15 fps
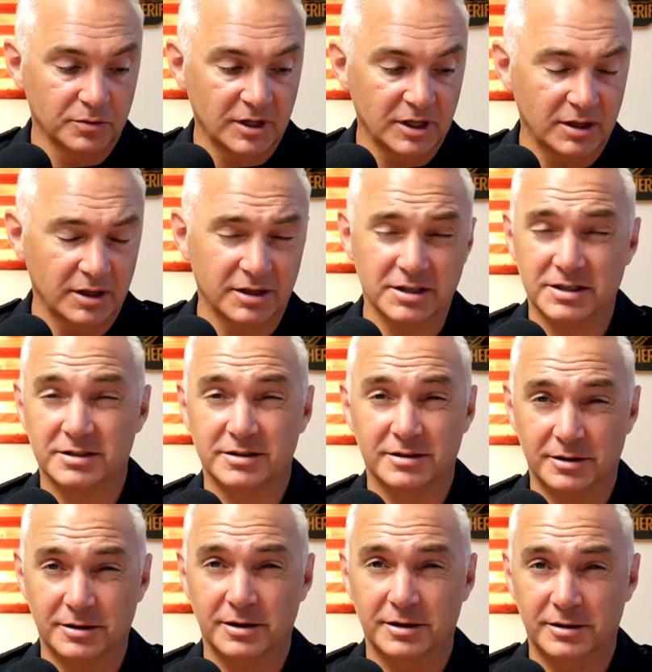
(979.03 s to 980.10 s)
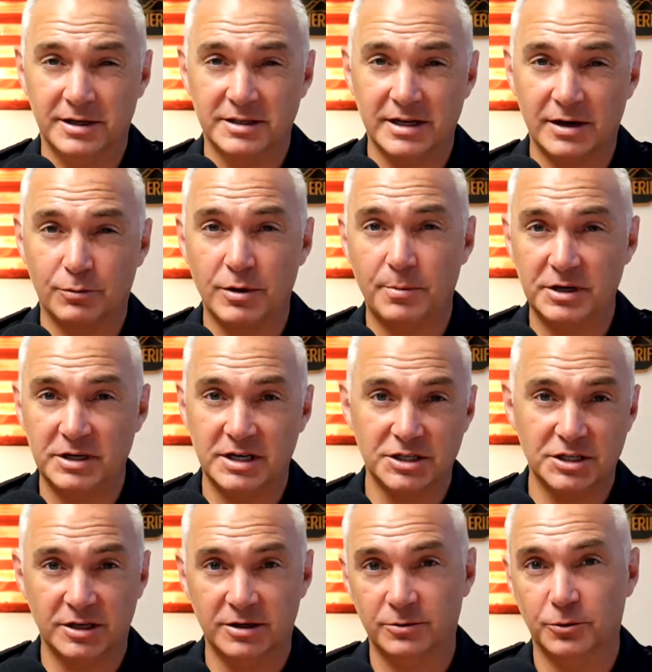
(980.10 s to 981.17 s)
I think they say
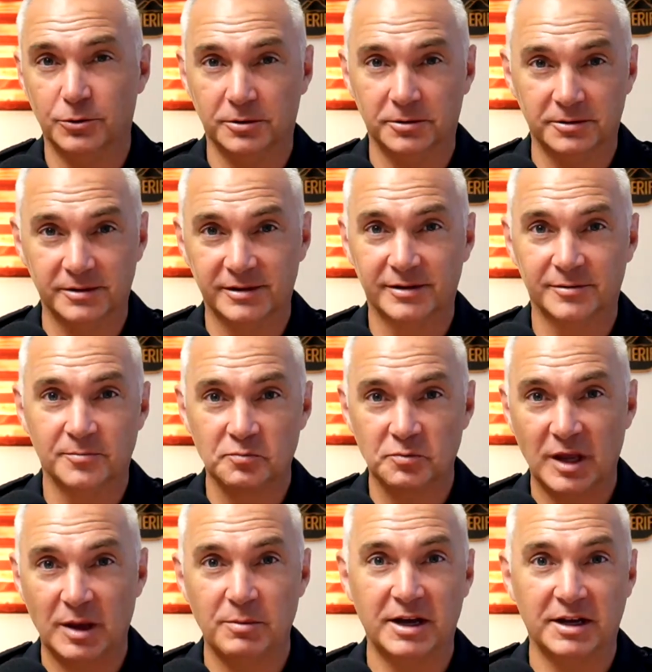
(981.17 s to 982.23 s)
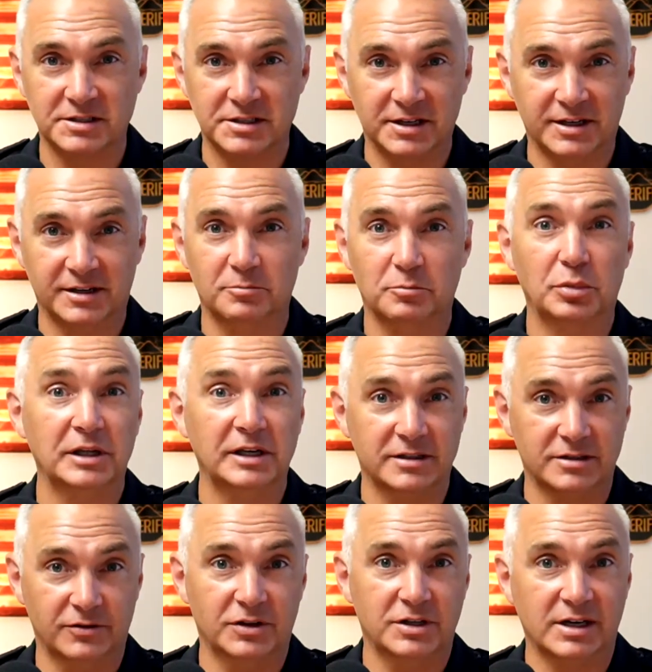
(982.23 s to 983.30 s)
repetition will make it sink in. Please,
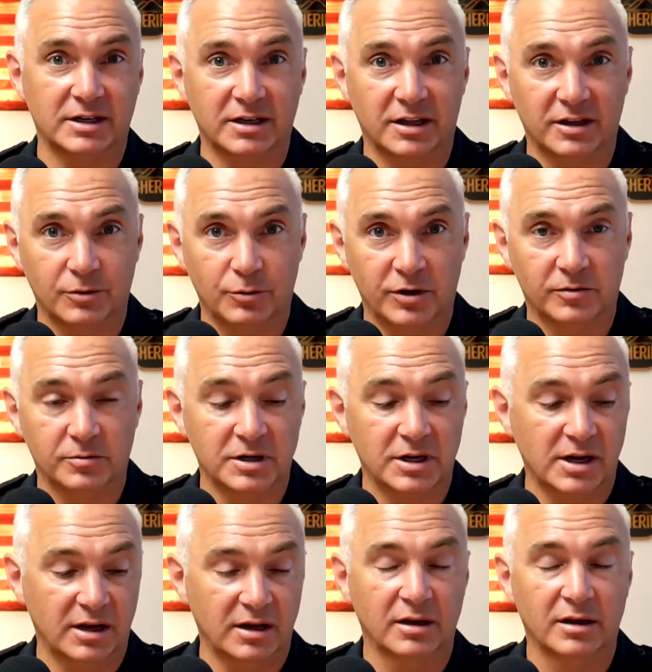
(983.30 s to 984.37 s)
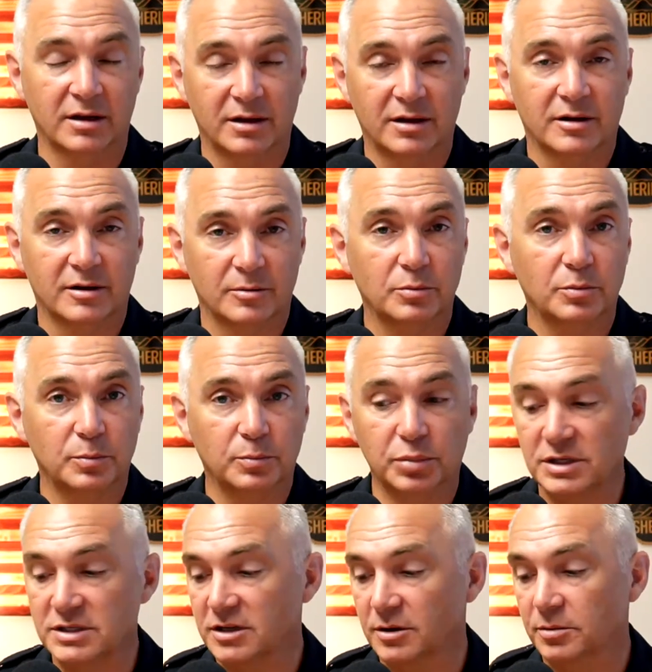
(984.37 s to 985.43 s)
if you take nothing away from today,
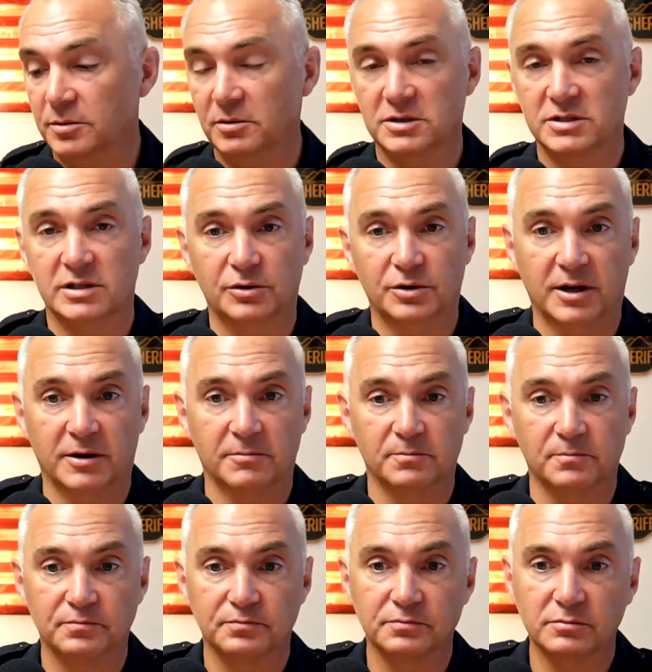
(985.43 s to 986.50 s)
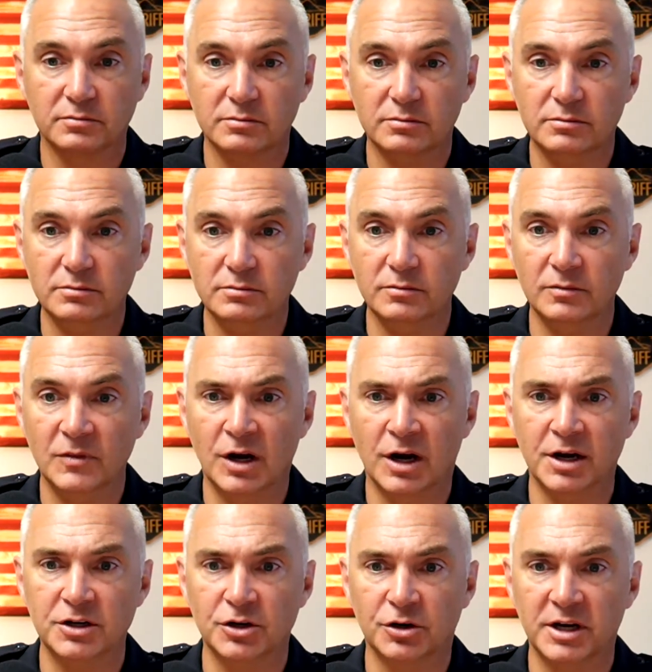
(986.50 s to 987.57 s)
please tell people to slow down. All right,
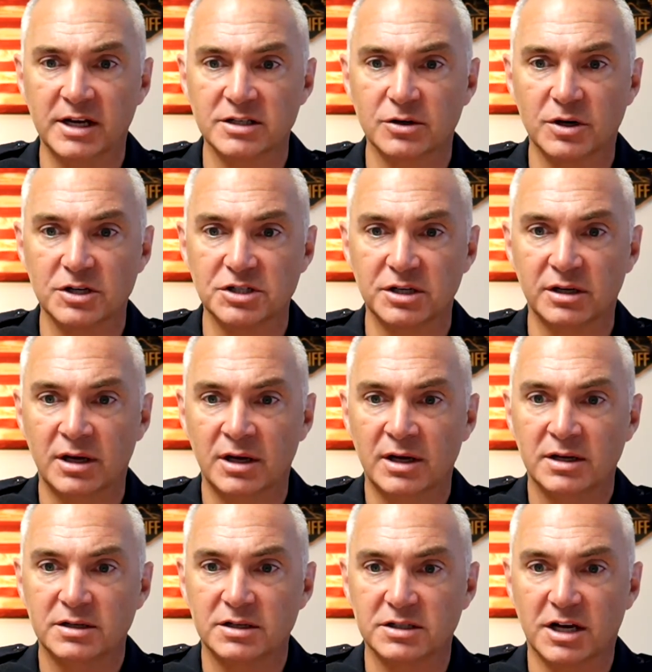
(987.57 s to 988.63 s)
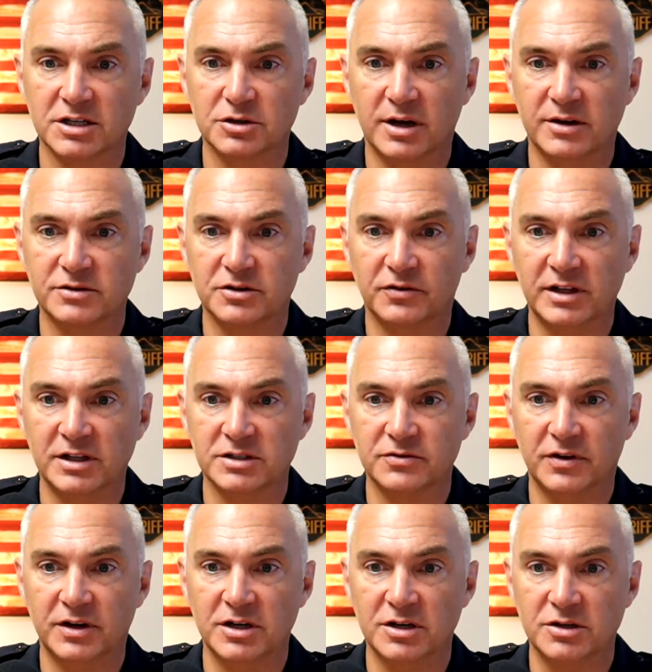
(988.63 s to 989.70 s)
Yuri has a question. Does Costco have surveillance
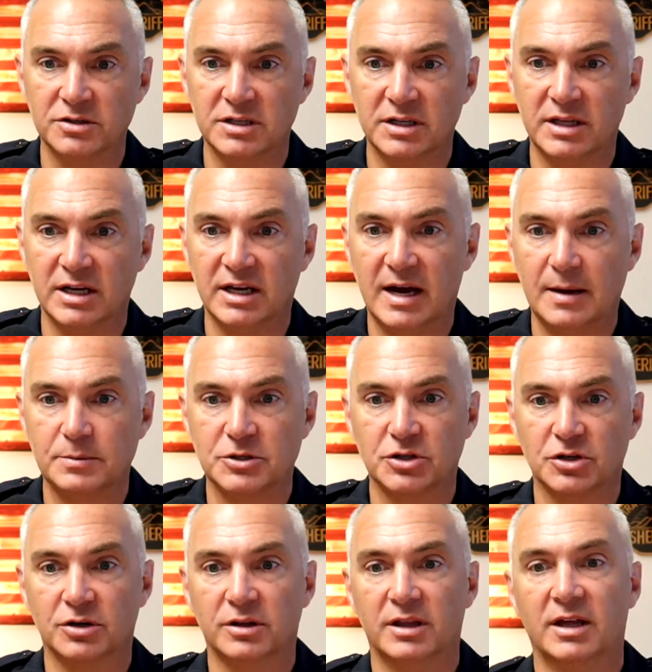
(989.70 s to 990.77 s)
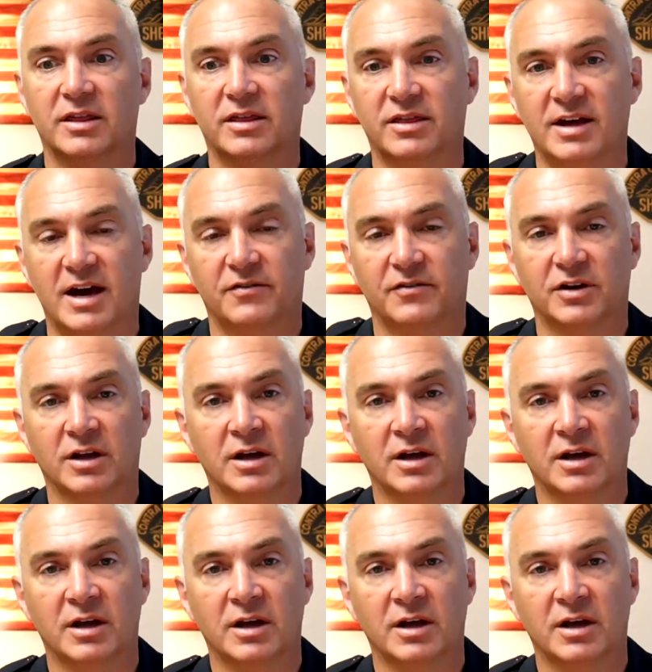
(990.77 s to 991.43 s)
videos? Did they capture the theft?